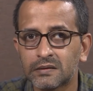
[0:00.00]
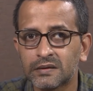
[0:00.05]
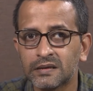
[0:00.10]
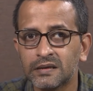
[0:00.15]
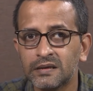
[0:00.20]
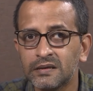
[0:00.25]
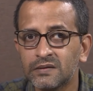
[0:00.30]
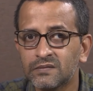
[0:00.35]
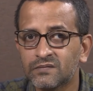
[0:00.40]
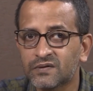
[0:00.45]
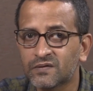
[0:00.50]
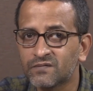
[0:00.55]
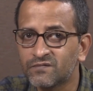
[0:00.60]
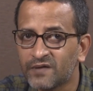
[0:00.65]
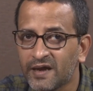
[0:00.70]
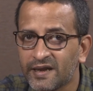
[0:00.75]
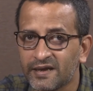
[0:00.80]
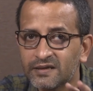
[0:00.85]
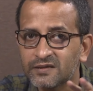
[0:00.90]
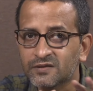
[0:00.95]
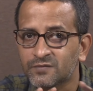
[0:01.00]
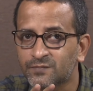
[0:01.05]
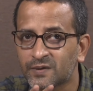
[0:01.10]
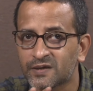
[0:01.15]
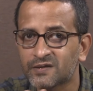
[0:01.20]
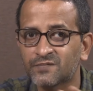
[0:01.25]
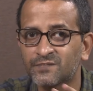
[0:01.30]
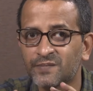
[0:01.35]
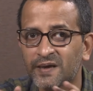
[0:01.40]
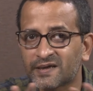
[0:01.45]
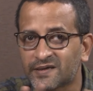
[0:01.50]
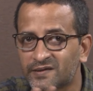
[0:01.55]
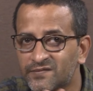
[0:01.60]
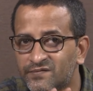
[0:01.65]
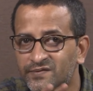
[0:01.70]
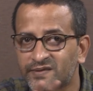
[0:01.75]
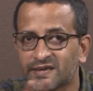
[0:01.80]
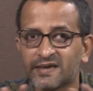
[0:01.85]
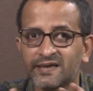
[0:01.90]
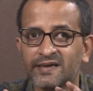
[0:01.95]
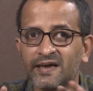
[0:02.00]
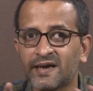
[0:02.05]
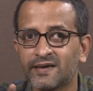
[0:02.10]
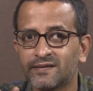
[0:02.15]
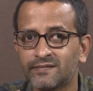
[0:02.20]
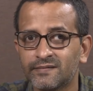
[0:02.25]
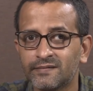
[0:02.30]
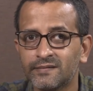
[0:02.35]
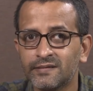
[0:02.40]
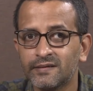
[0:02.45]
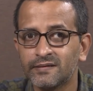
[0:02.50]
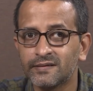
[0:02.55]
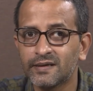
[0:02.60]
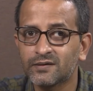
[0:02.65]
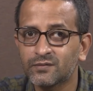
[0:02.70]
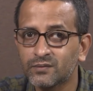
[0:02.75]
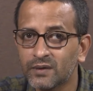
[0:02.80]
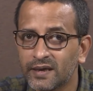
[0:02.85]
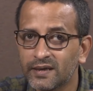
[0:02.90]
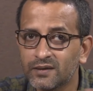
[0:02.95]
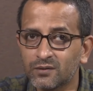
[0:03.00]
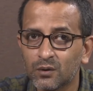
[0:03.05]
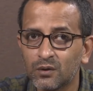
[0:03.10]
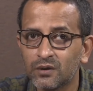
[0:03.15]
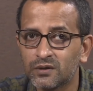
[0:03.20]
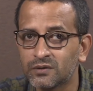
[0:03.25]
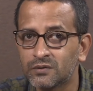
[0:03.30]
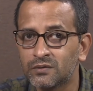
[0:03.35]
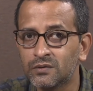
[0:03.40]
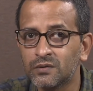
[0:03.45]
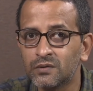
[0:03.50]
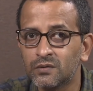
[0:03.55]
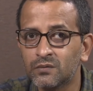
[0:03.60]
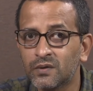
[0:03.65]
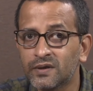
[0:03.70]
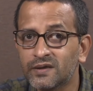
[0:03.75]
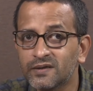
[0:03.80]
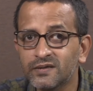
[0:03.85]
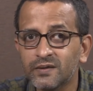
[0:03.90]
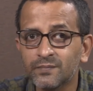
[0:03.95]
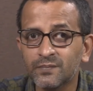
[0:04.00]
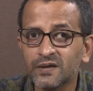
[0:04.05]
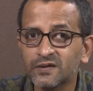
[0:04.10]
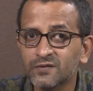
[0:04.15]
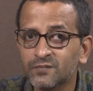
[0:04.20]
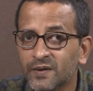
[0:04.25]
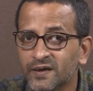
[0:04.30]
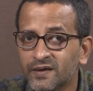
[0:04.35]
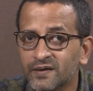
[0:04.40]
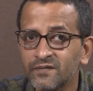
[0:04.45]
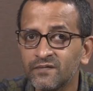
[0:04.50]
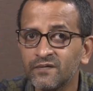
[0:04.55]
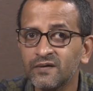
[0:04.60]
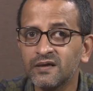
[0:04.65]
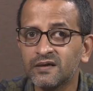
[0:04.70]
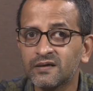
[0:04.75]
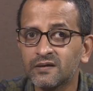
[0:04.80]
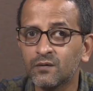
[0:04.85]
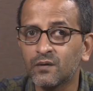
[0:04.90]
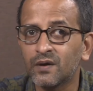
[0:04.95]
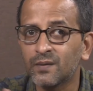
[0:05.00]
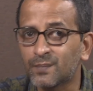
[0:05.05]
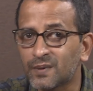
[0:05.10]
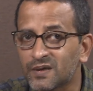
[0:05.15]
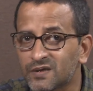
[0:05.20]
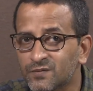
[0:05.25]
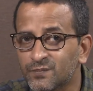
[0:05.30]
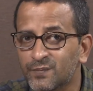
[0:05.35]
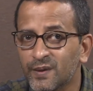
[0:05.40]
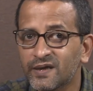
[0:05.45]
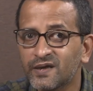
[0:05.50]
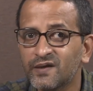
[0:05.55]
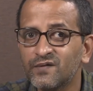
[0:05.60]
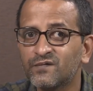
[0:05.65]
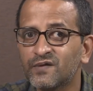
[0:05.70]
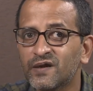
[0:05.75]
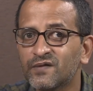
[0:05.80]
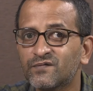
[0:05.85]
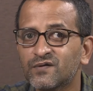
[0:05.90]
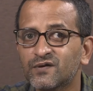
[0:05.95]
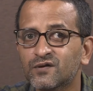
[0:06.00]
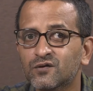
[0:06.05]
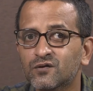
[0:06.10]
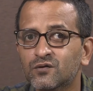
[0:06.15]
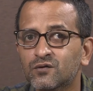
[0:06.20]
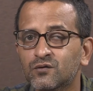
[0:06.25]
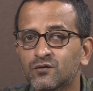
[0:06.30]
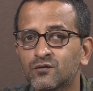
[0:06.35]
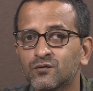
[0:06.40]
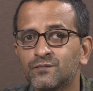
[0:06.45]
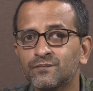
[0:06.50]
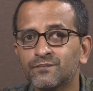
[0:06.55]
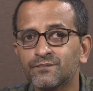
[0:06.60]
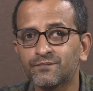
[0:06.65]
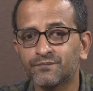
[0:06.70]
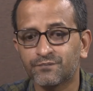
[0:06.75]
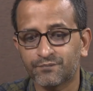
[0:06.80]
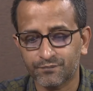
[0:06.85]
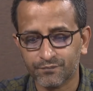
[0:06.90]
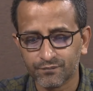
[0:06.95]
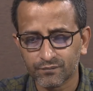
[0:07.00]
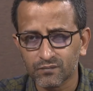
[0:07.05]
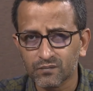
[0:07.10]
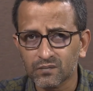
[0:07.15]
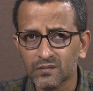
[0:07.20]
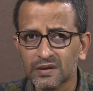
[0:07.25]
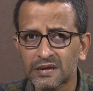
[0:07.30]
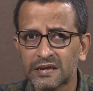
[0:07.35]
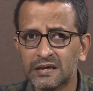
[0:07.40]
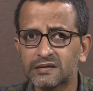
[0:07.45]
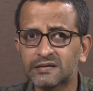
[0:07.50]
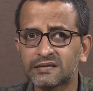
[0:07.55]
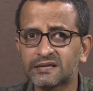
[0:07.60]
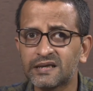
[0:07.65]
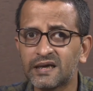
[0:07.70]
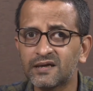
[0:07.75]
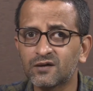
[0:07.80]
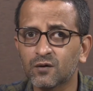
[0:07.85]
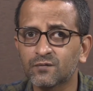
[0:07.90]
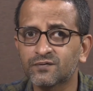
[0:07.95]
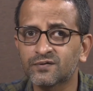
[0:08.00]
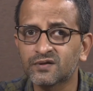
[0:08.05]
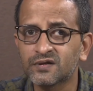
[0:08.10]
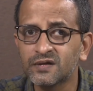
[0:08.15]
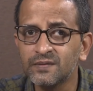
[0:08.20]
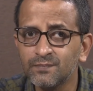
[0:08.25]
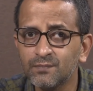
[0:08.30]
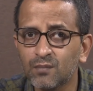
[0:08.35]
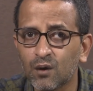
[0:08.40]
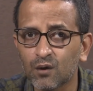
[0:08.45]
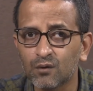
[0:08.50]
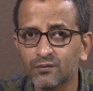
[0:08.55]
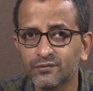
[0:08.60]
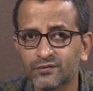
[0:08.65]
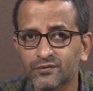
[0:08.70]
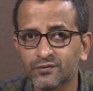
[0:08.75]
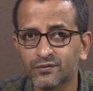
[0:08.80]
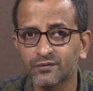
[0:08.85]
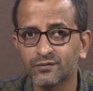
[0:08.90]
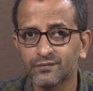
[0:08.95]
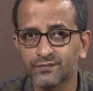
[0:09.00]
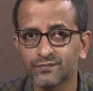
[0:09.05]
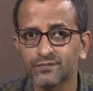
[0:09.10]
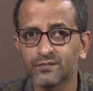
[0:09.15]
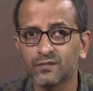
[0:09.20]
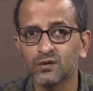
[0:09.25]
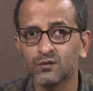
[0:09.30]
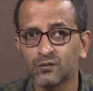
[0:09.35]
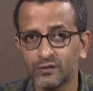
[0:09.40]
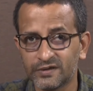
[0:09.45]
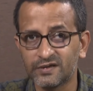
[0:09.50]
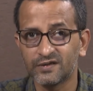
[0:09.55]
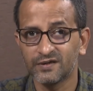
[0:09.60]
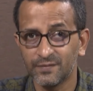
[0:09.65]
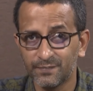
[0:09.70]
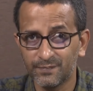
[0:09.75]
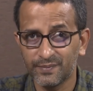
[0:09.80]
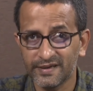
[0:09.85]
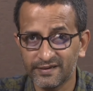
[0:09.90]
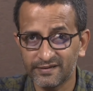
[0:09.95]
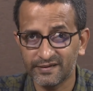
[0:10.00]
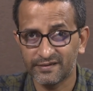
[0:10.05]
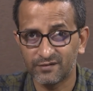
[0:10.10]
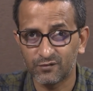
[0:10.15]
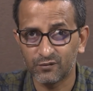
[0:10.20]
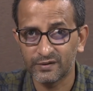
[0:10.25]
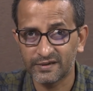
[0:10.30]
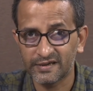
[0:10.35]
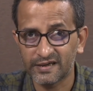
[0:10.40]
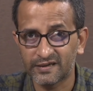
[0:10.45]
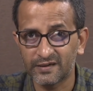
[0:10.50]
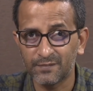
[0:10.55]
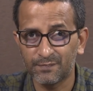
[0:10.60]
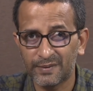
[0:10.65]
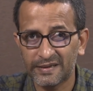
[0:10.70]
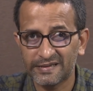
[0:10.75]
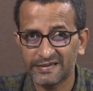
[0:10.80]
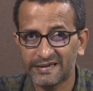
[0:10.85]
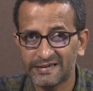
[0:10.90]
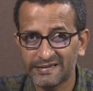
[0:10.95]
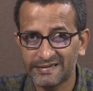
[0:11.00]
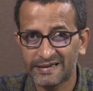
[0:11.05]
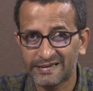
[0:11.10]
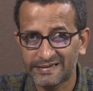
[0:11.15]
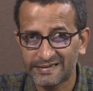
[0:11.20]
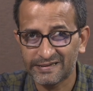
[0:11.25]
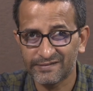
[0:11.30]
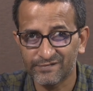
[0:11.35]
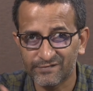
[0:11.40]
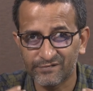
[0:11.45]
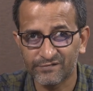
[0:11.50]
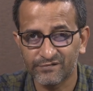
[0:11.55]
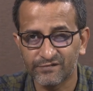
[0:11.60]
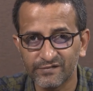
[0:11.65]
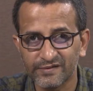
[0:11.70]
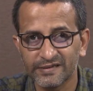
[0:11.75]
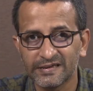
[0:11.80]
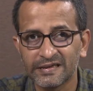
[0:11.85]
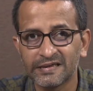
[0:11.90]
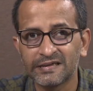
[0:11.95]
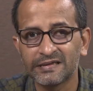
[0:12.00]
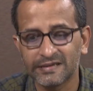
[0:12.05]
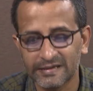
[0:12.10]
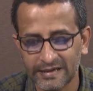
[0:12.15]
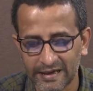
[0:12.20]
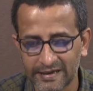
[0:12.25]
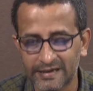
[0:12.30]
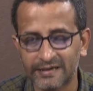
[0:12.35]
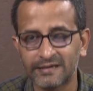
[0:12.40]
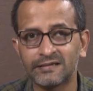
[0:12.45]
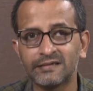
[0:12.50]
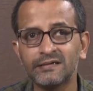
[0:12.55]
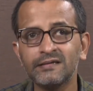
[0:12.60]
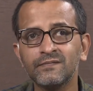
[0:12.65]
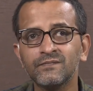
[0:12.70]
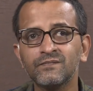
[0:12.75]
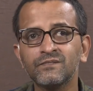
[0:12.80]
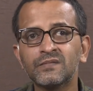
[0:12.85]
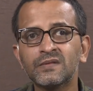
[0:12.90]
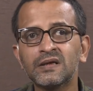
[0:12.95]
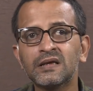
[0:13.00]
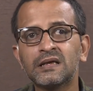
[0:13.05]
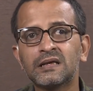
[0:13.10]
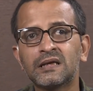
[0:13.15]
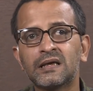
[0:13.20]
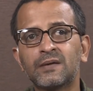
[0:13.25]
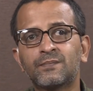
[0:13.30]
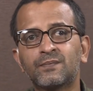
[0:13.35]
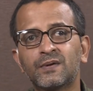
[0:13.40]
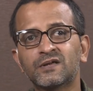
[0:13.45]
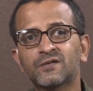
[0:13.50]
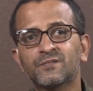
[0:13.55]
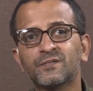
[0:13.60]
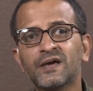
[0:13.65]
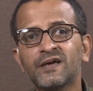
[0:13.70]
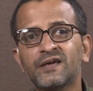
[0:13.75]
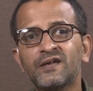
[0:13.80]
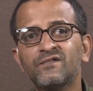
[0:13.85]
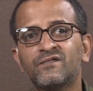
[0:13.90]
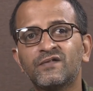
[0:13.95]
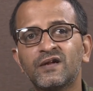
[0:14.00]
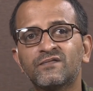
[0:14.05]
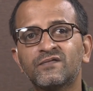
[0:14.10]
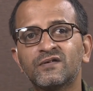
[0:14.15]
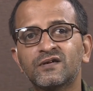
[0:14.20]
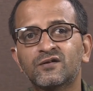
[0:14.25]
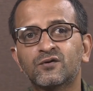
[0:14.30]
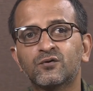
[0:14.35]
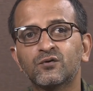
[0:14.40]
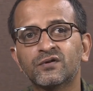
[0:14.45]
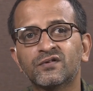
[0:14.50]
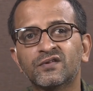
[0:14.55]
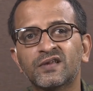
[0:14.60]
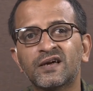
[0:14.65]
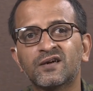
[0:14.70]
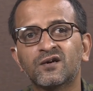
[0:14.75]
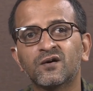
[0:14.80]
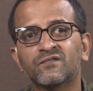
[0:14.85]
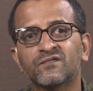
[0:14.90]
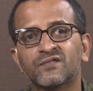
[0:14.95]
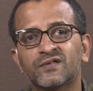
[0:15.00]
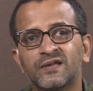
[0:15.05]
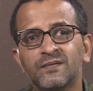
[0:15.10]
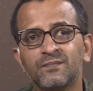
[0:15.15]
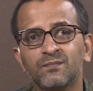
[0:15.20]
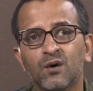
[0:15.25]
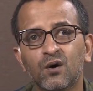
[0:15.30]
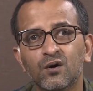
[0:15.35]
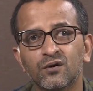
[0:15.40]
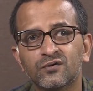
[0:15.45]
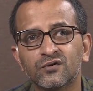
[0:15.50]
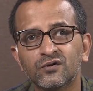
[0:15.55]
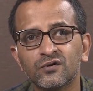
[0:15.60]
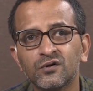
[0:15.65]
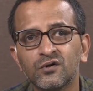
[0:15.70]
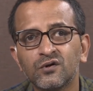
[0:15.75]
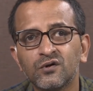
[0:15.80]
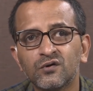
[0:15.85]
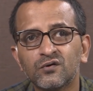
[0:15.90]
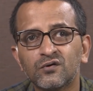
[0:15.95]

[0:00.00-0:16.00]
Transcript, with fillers: okay, from various perspectives at hand. That is why I told you what is a perspective? Now, a perspective refers to a set of symbols which represent, which are representative in character a perspective refers to a set of symbols